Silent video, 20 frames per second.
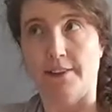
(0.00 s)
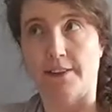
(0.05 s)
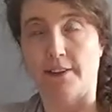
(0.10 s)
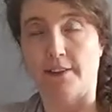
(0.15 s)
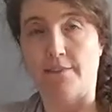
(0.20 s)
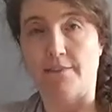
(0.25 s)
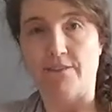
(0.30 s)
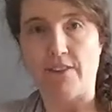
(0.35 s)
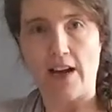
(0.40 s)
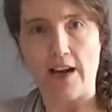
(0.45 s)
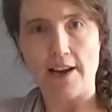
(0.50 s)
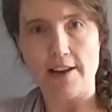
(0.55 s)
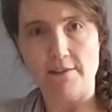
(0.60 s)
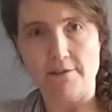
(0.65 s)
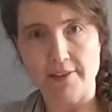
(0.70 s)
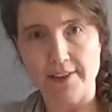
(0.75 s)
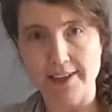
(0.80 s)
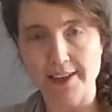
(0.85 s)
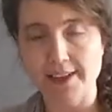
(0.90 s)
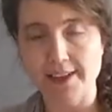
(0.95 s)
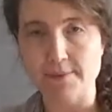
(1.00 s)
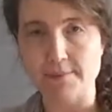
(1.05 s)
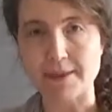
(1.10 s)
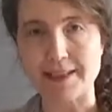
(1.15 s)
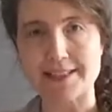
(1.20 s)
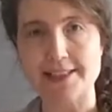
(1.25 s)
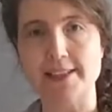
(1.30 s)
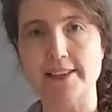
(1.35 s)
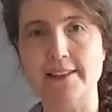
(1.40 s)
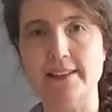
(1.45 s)
there are five,
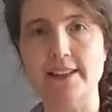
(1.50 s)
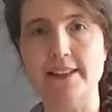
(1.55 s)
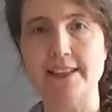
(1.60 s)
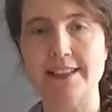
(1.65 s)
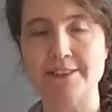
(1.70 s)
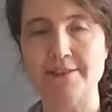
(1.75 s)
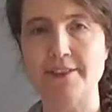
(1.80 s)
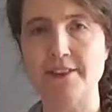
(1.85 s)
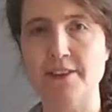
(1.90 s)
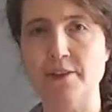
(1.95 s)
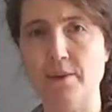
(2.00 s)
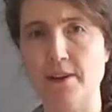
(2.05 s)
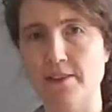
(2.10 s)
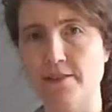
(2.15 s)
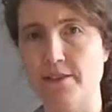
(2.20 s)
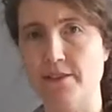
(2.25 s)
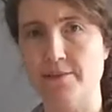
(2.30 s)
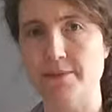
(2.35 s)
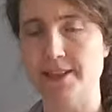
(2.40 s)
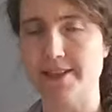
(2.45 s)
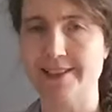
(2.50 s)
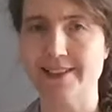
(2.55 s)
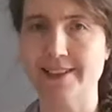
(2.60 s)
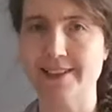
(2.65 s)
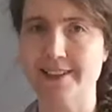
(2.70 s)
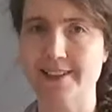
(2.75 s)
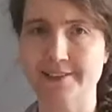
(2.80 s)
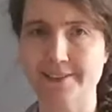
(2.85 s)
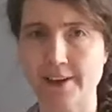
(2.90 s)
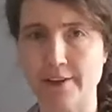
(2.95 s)
basically, even though one of them is
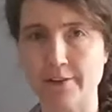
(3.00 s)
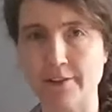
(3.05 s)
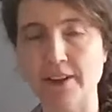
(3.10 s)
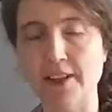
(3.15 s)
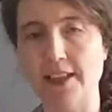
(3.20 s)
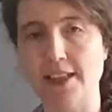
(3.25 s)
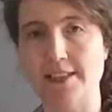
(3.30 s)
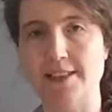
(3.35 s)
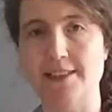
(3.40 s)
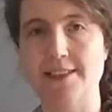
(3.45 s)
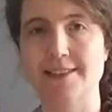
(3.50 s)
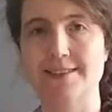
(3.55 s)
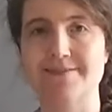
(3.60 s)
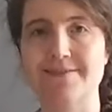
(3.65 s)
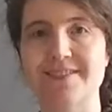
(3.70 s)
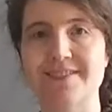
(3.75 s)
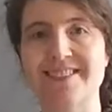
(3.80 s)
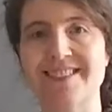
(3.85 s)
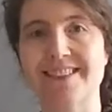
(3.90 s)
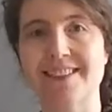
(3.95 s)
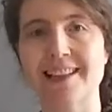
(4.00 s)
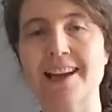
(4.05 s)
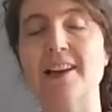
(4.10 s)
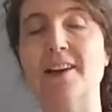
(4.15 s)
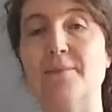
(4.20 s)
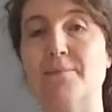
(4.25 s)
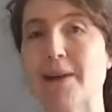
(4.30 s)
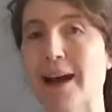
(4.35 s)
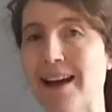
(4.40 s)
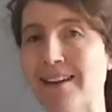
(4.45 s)
not really, it's
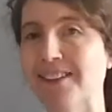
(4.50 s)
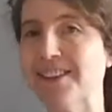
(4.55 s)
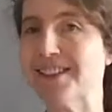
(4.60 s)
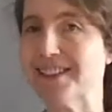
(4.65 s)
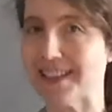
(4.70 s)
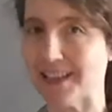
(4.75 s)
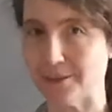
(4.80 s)
not a palace.